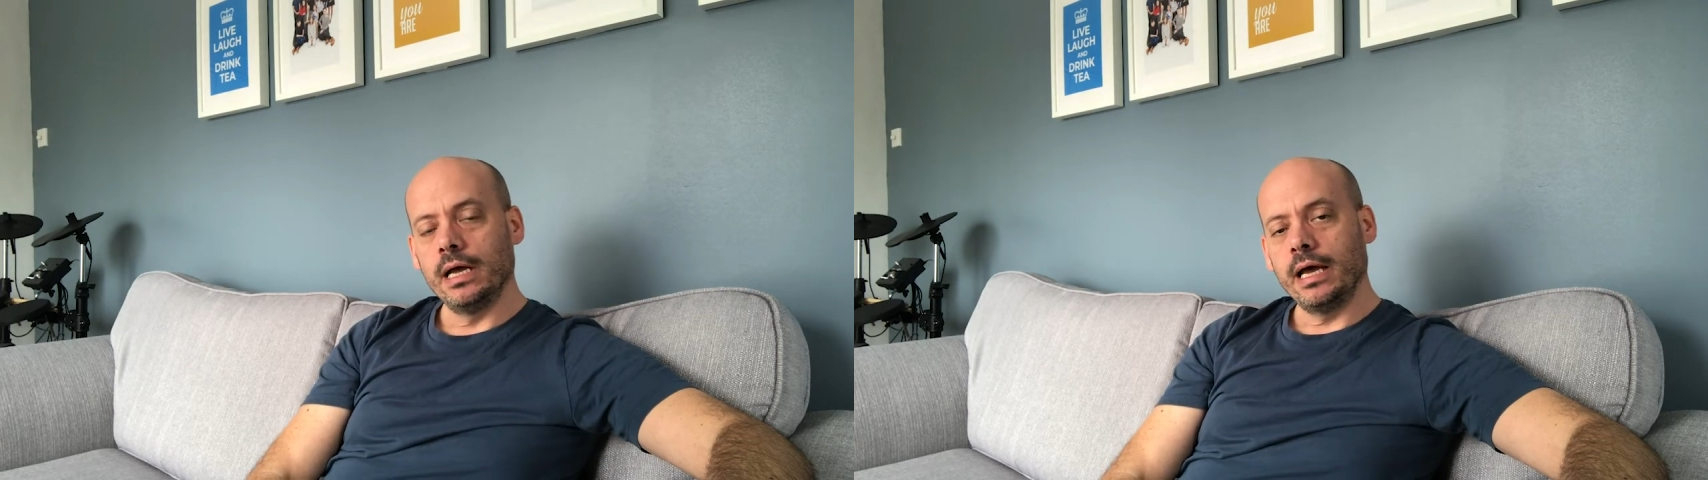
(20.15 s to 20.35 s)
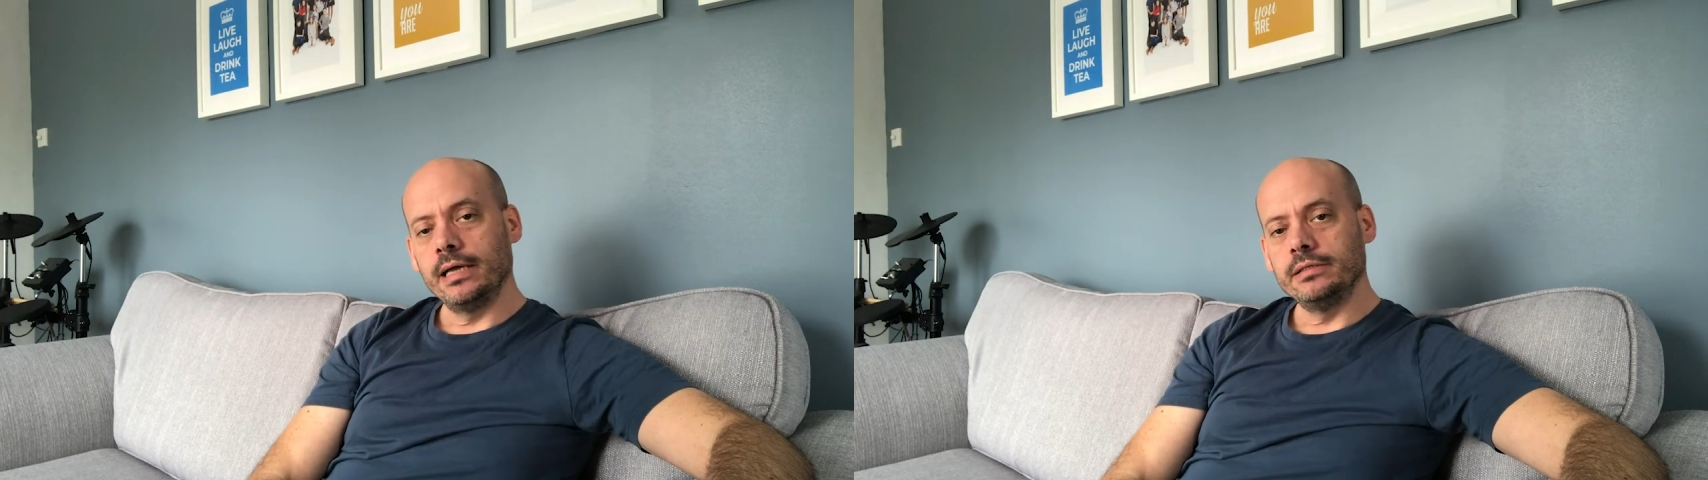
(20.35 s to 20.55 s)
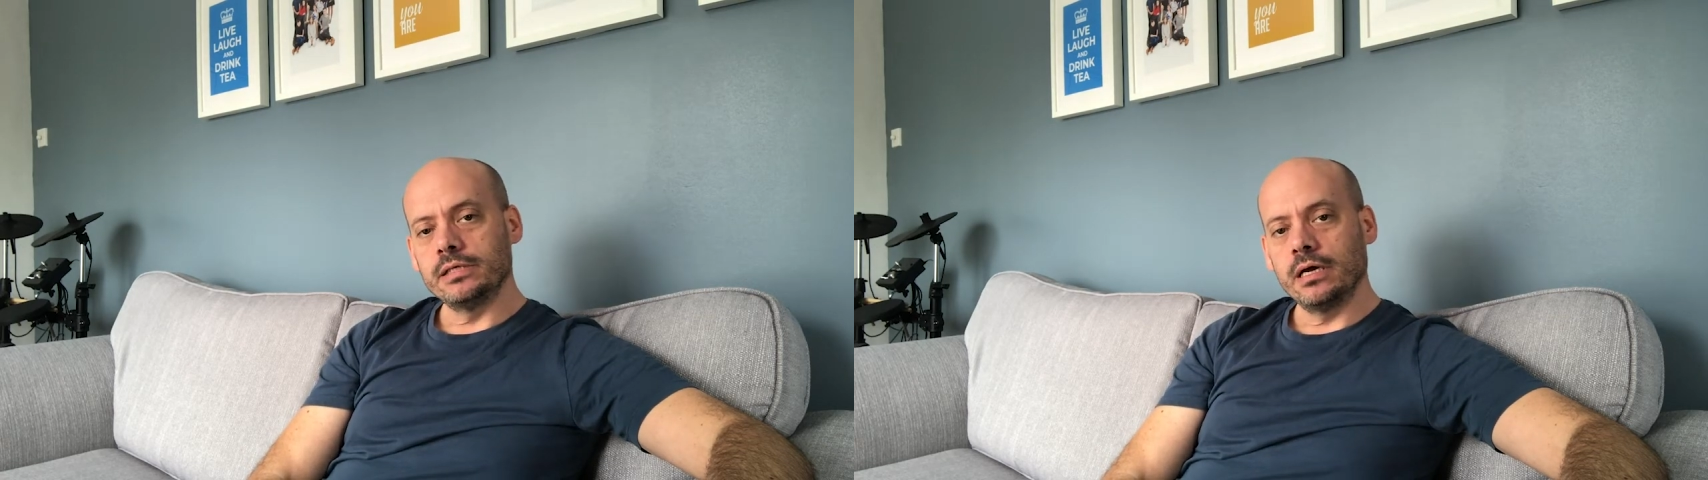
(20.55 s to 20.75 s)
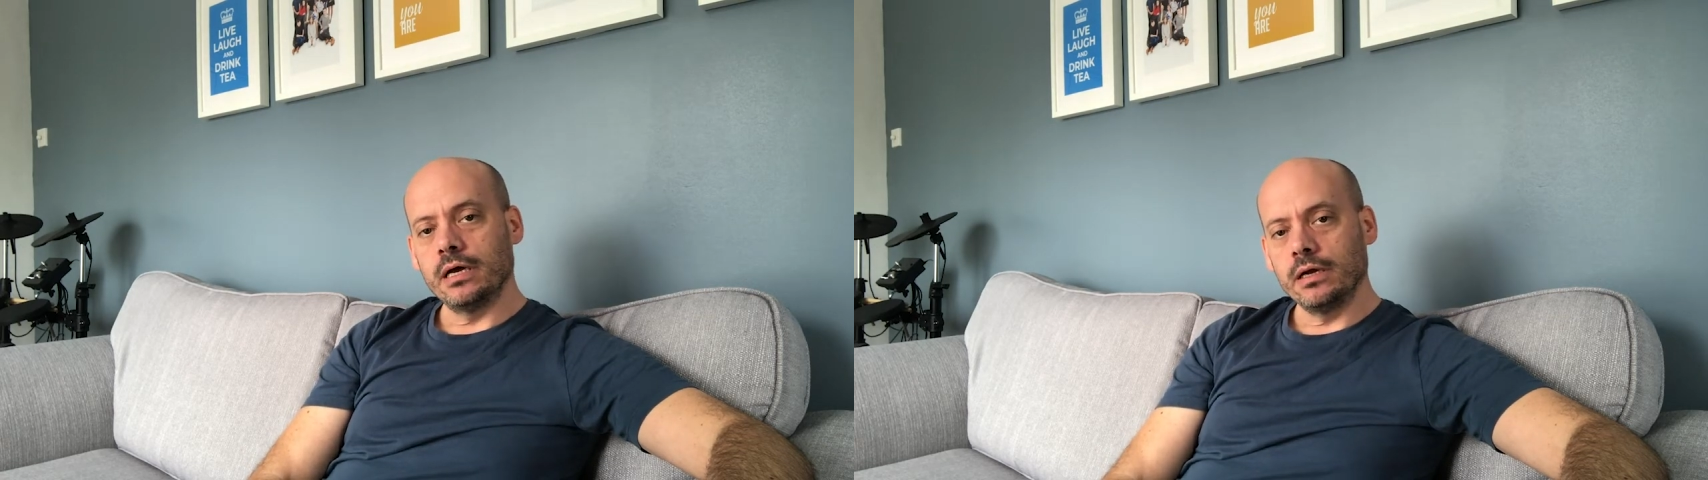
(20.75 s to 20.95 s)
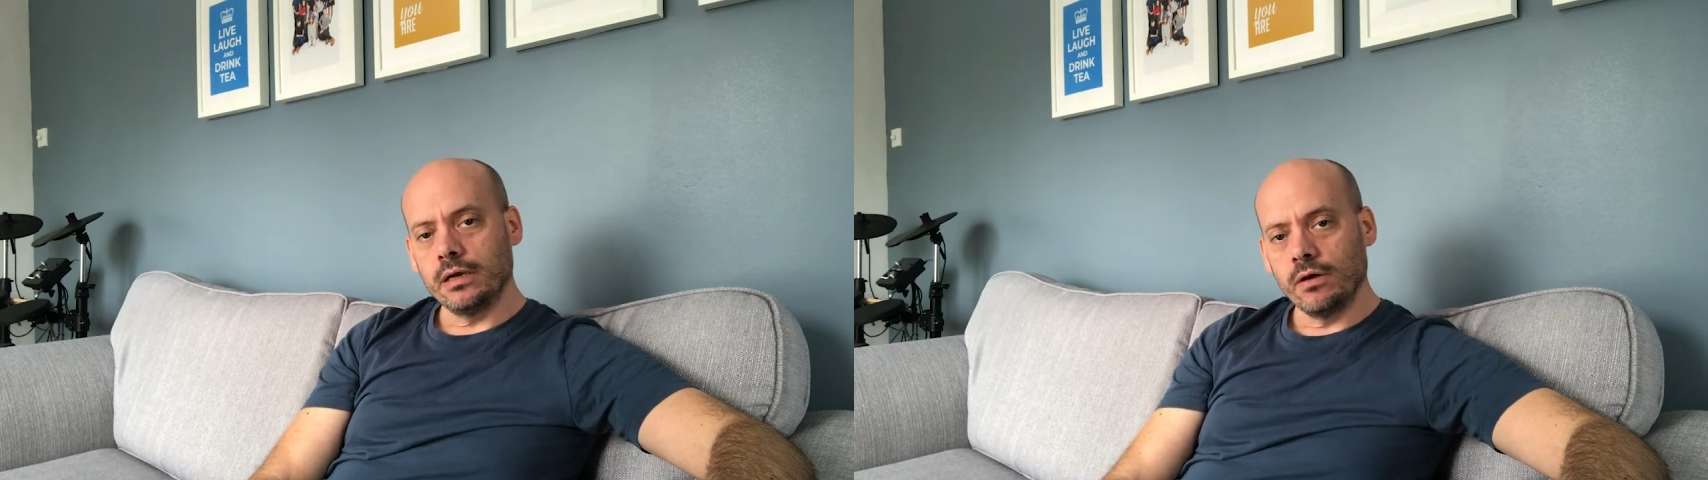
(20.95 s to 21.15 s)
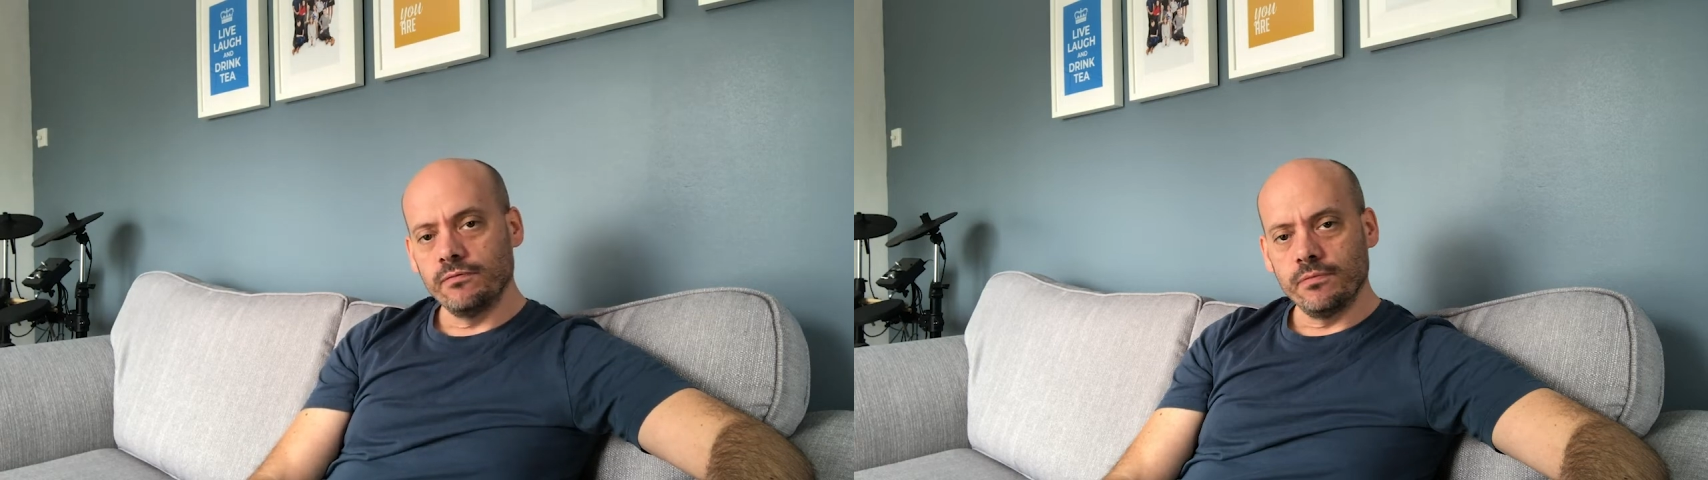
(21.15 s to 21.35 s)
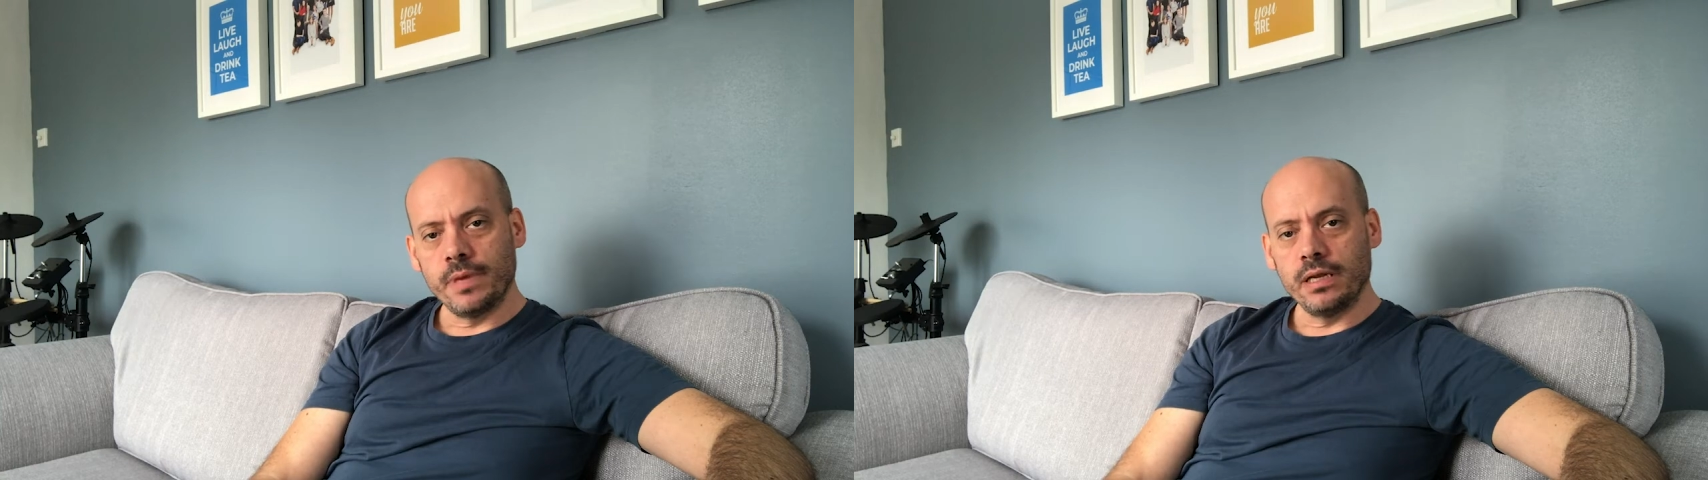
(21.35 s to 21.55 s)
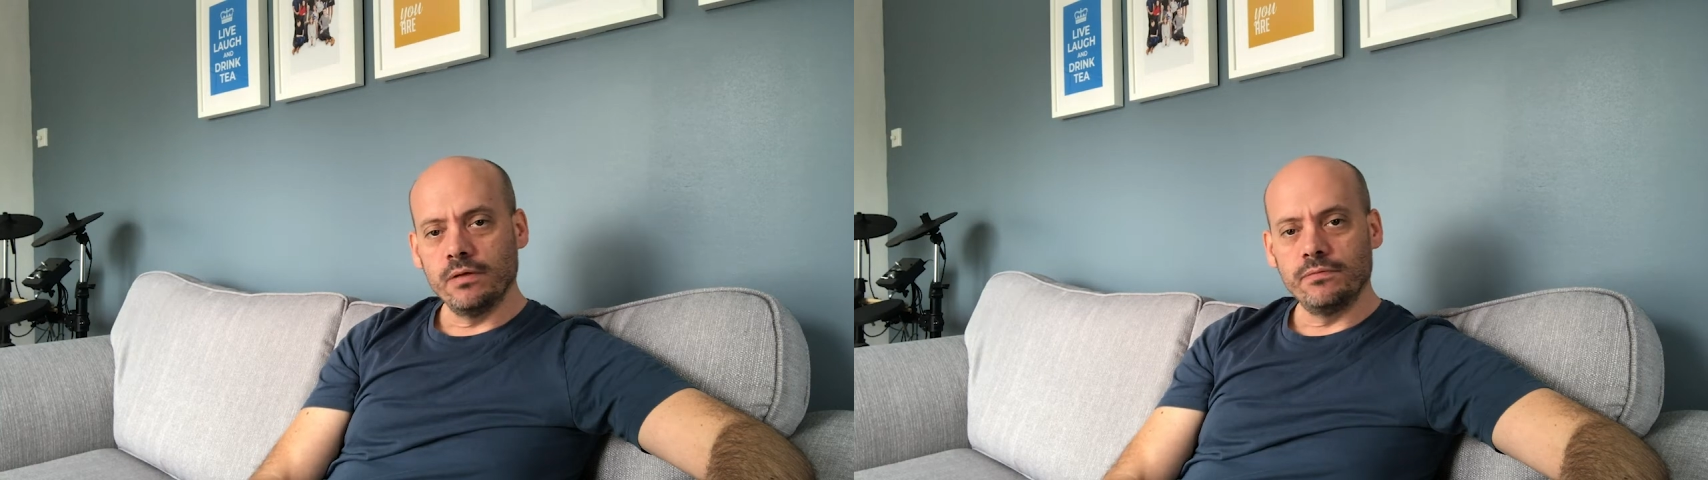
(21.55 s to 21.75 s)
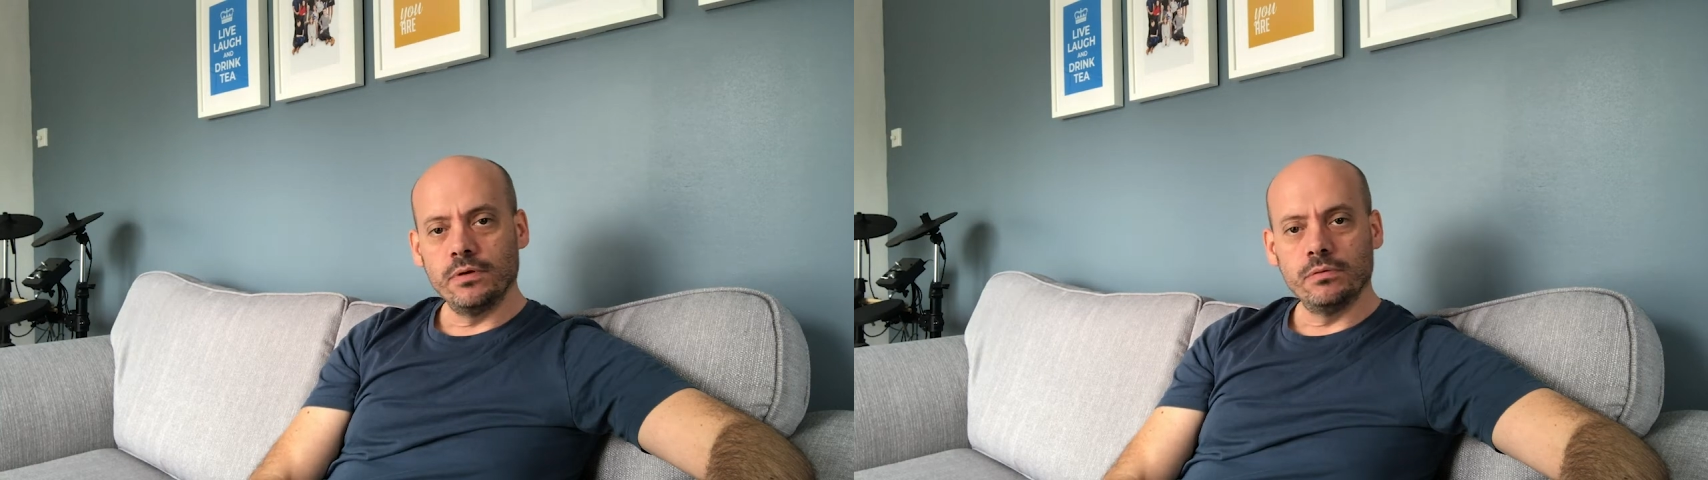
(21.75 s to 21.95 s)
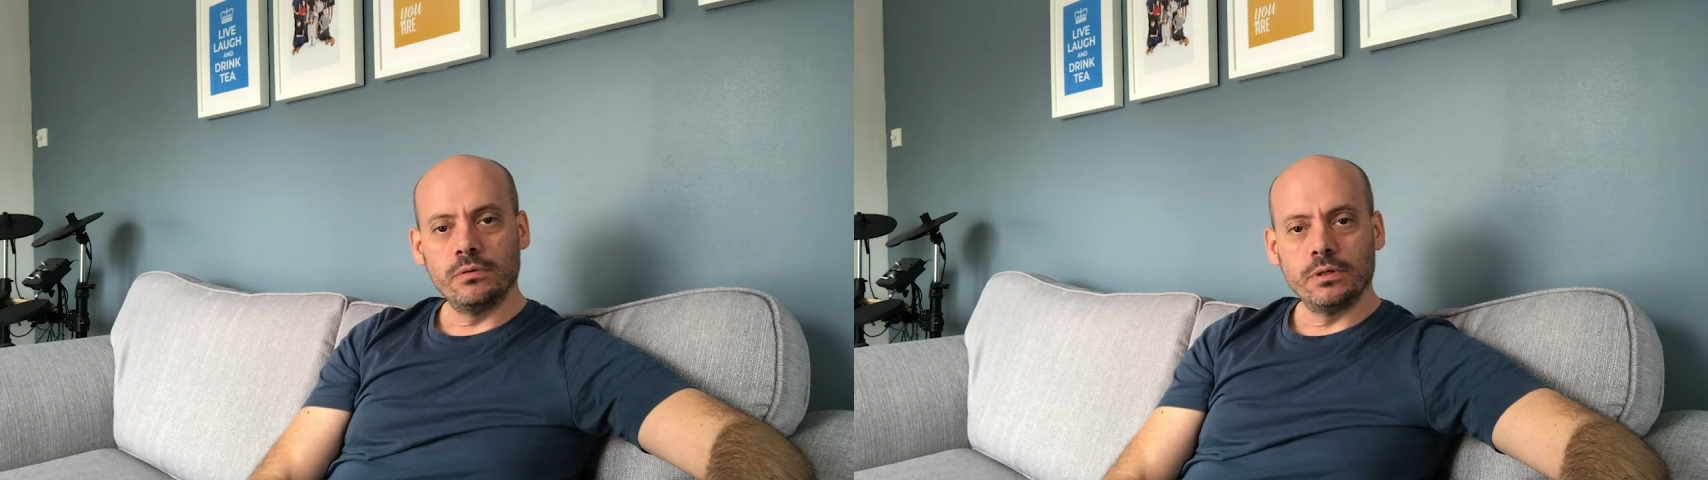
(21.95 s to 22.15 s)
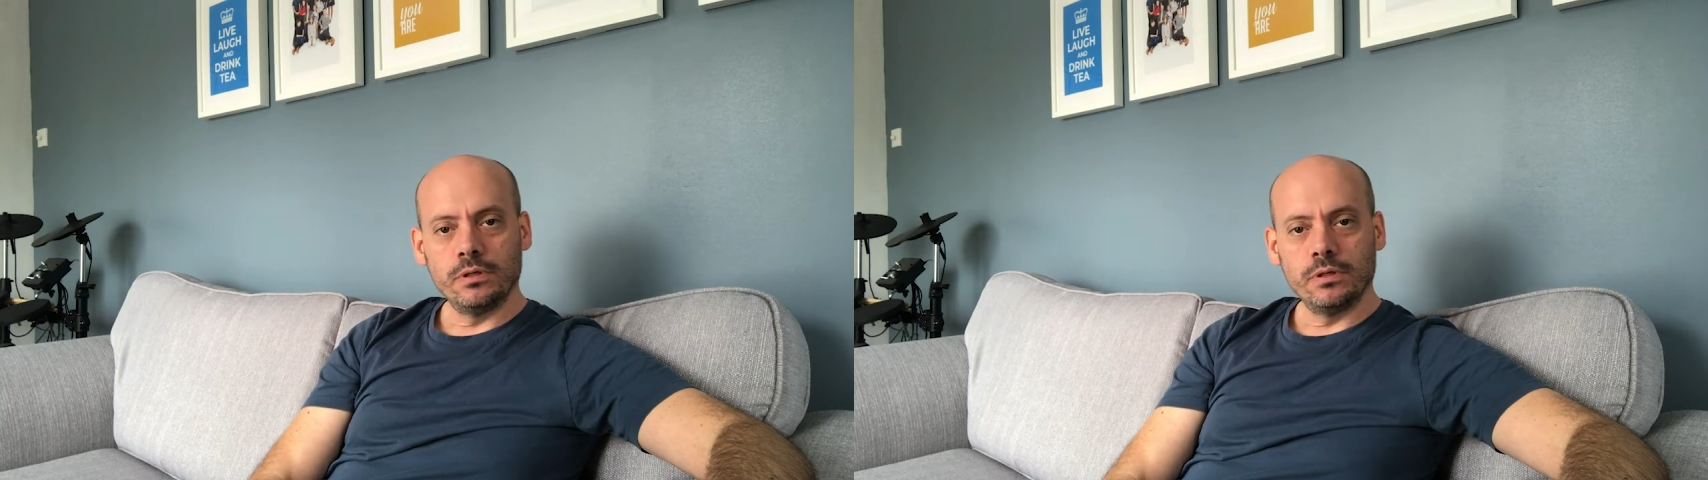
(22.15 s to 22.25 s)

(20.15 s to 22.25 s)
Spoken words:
And I know for many of you,